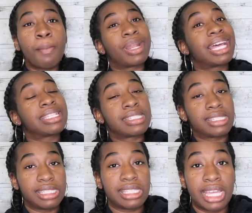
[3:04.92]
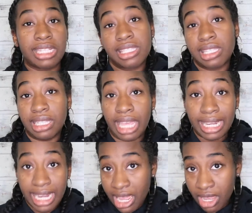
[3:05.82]
but i decided to
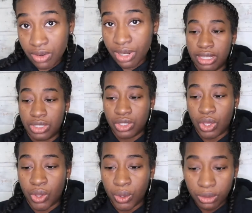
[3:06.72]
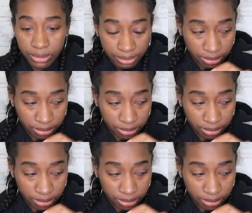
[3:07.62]
lay down and so